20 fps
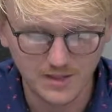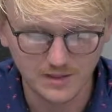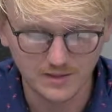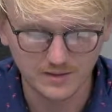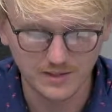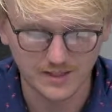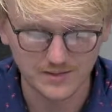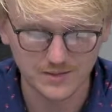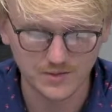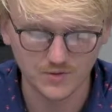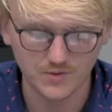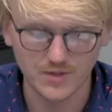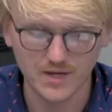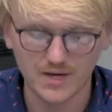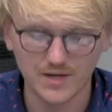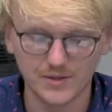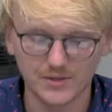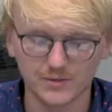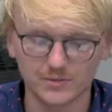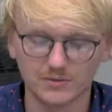Class
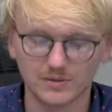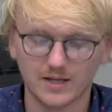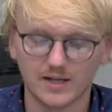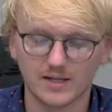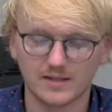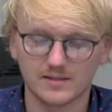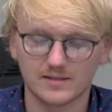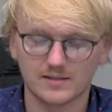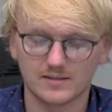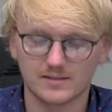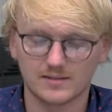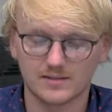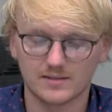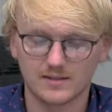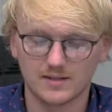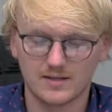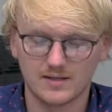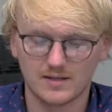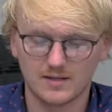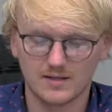3A through Class
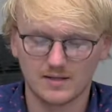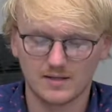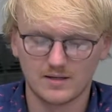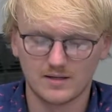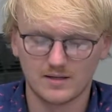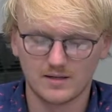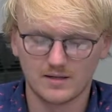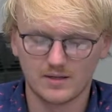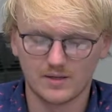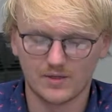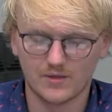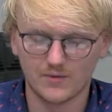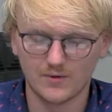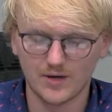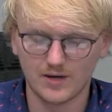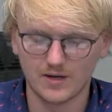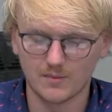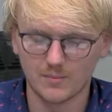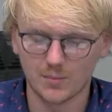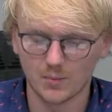
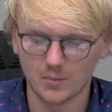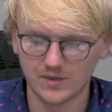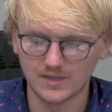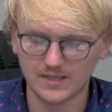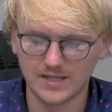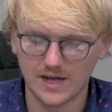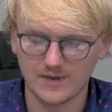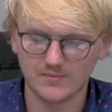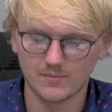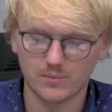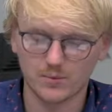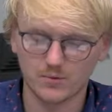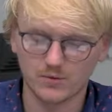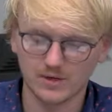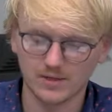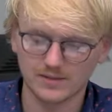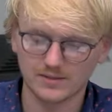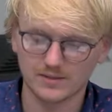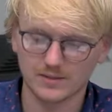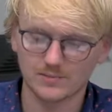3A, number 1
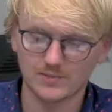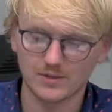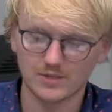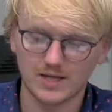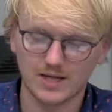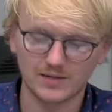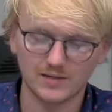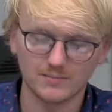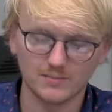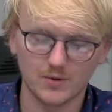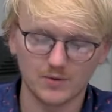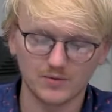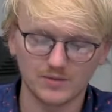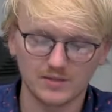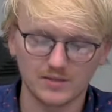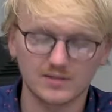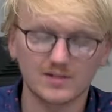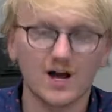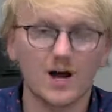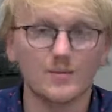Davenport Assumption had the
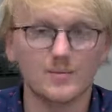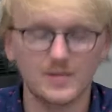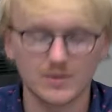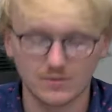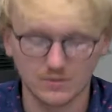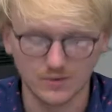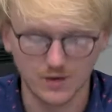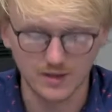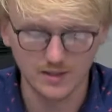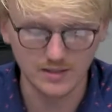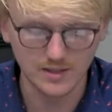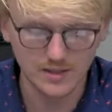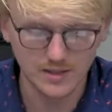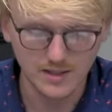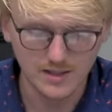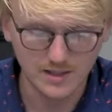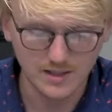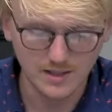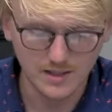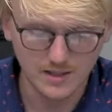most dominant run,
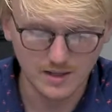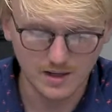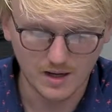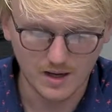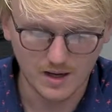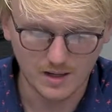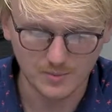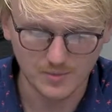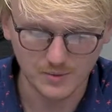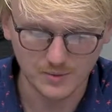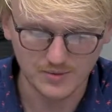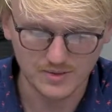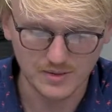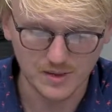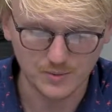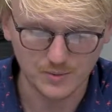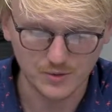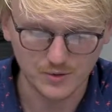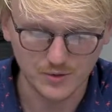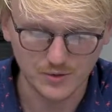but it was
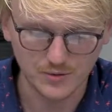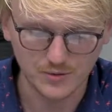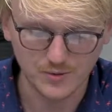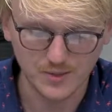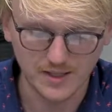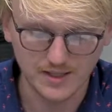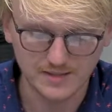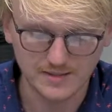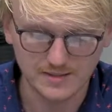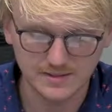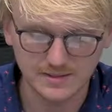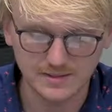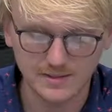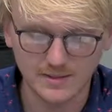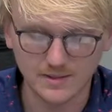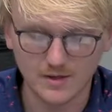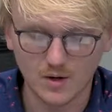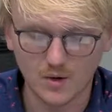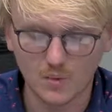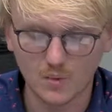number 2
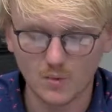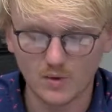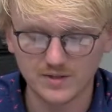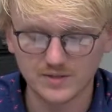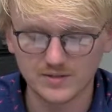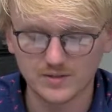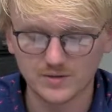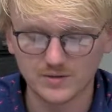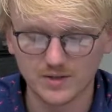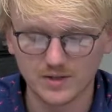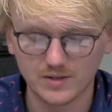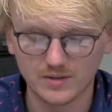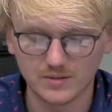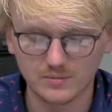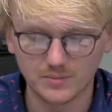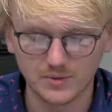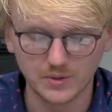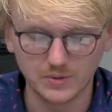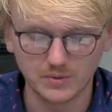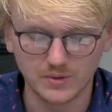seeded Western
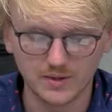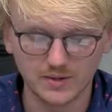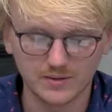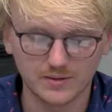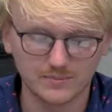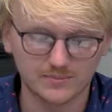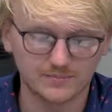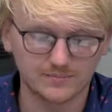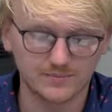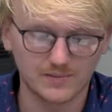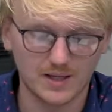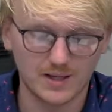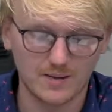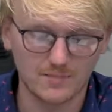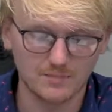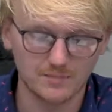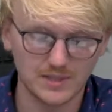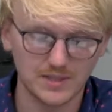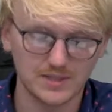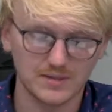Dubuque
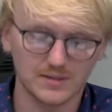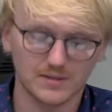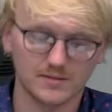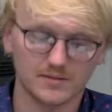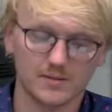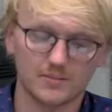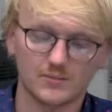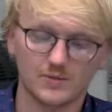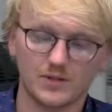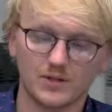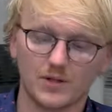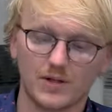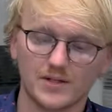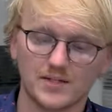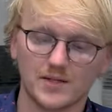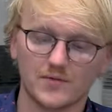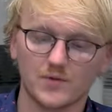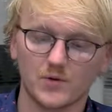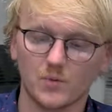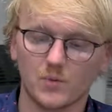that beat Assumption
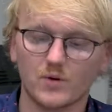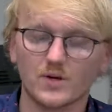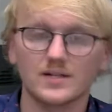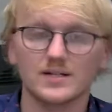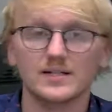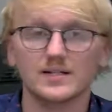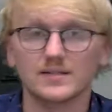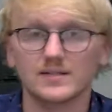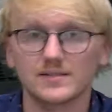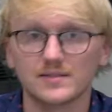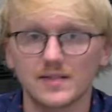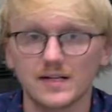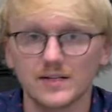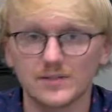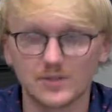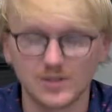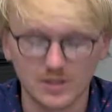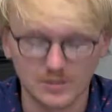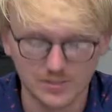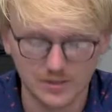7-1 in the
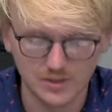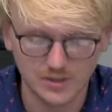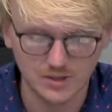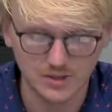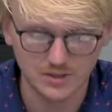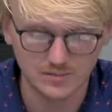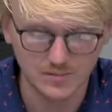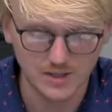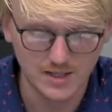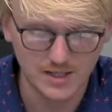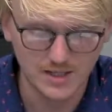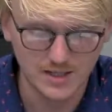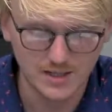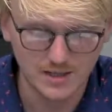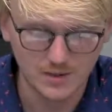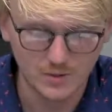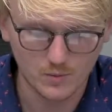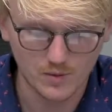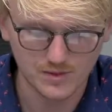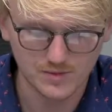state championship.
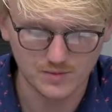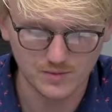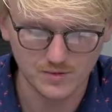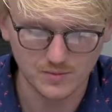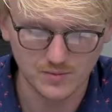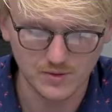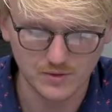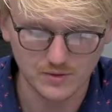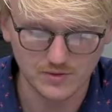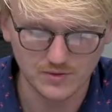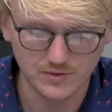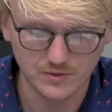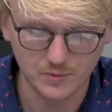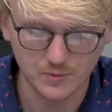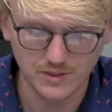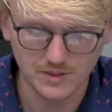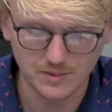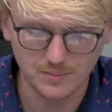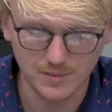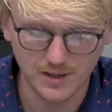Western Dubuque
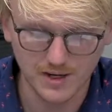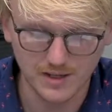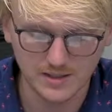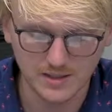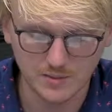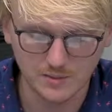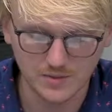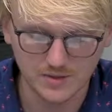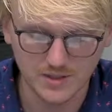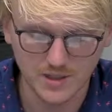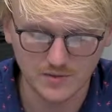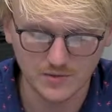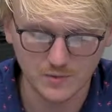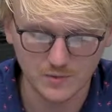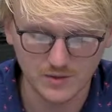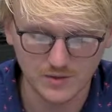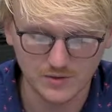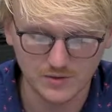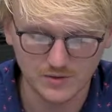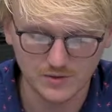squeaked by number 7
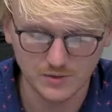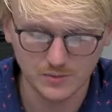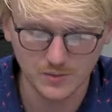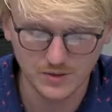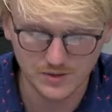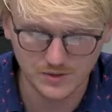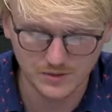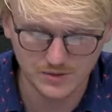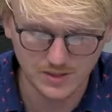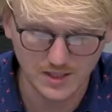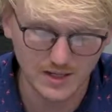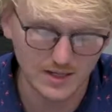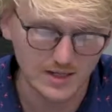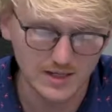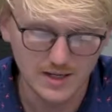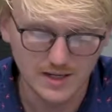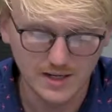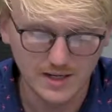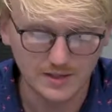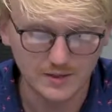
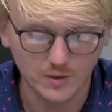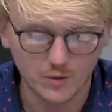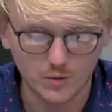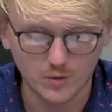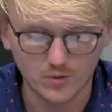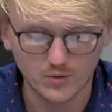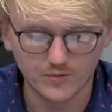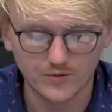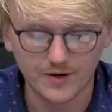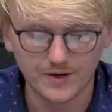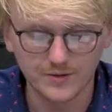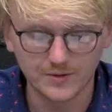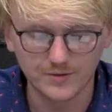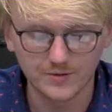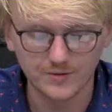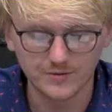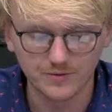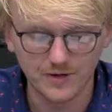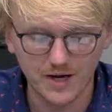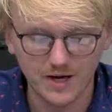Winterset in the
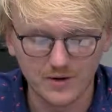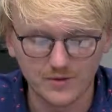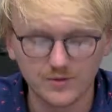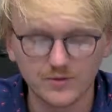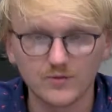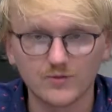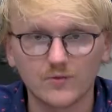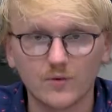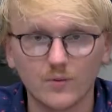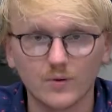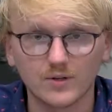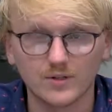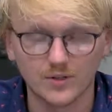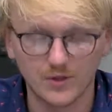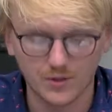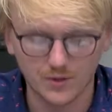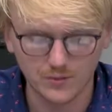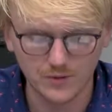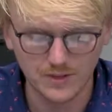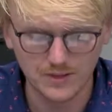quarterfinal round
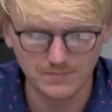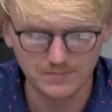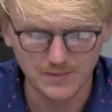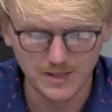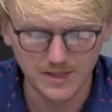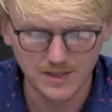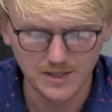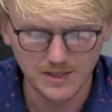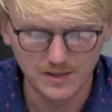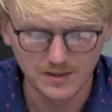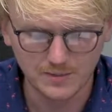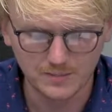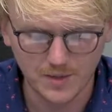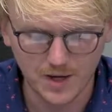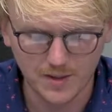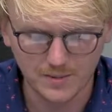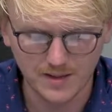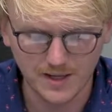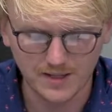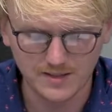4-3. The
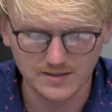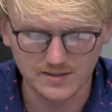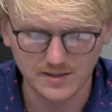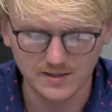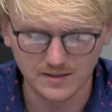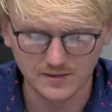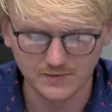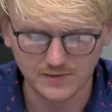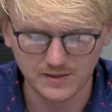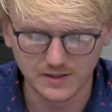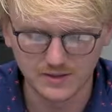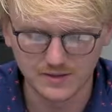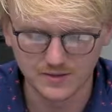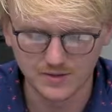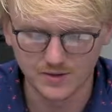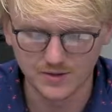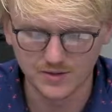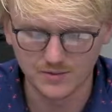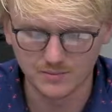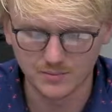Bobcats then defeated
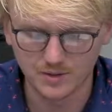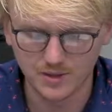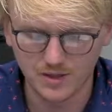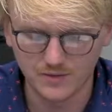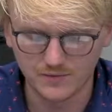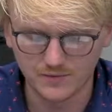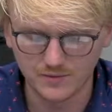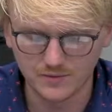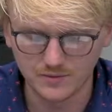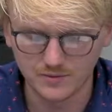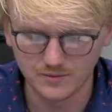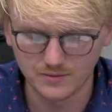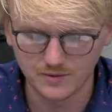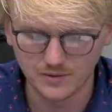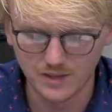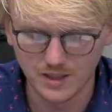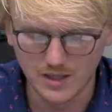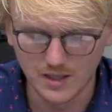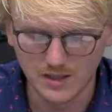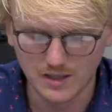Sergeant Bluff
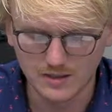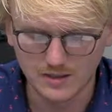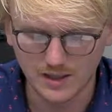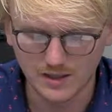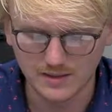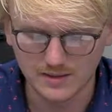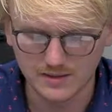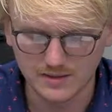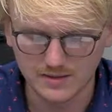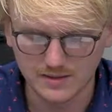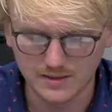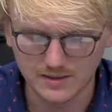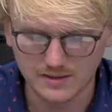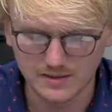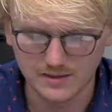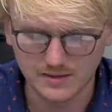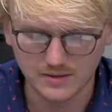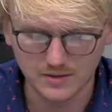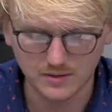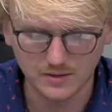Luton
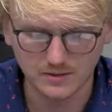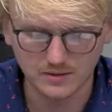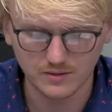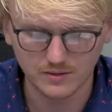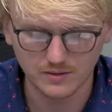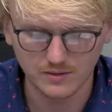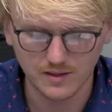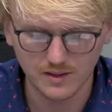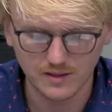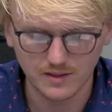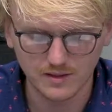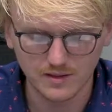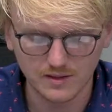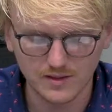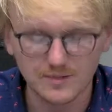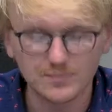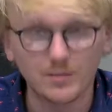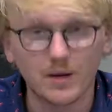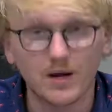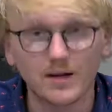9-6 to earn
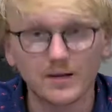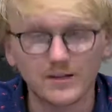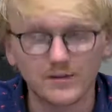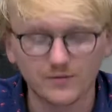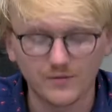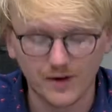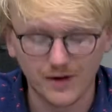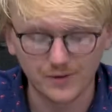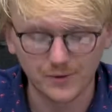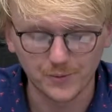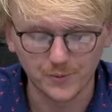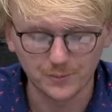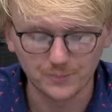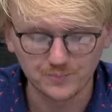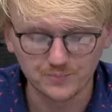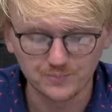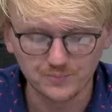a spot in the final.